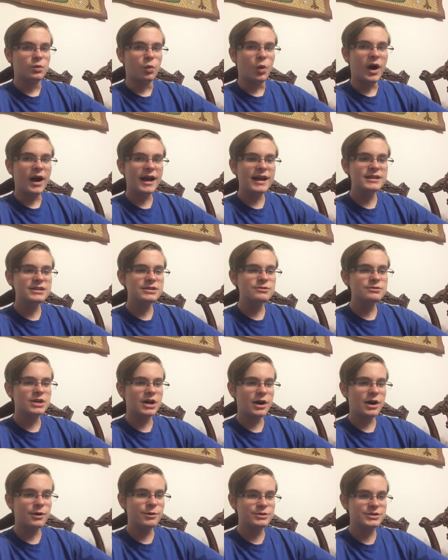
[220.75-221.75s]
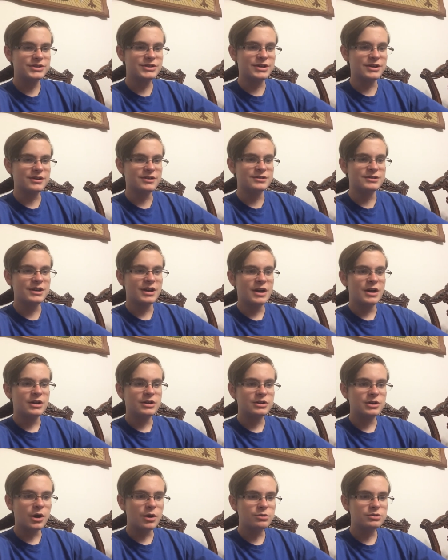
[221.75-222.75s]
Why do toasters
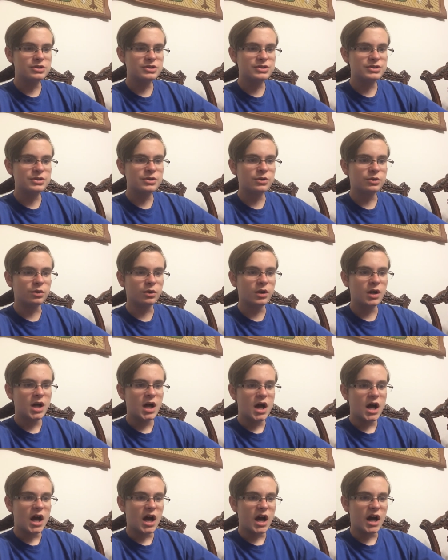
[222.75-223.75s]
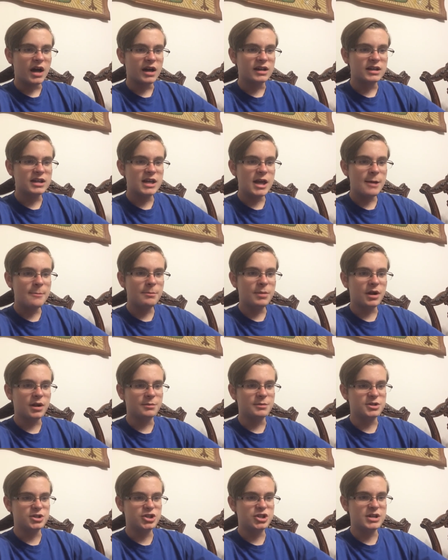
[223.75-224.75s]
go to school on
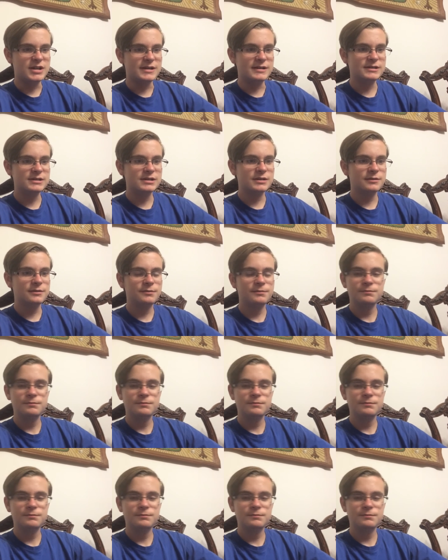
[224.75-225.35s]
gimbal machines?